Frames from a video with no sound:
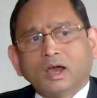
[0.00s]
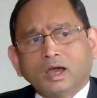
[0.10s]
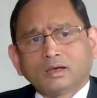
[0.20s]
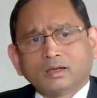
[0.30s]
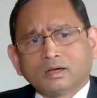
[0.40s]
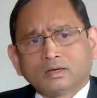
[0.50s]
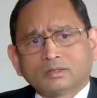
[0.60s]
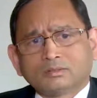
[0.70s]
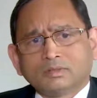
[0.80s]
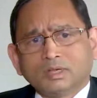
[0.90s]
And
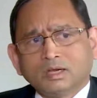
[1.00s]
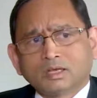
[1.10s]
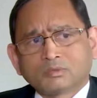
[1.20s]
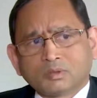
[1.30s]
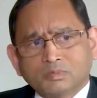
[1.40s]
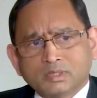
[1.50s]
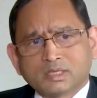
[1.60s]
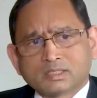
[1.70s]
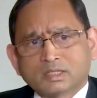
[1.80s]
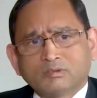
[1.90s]
in terms of business, see,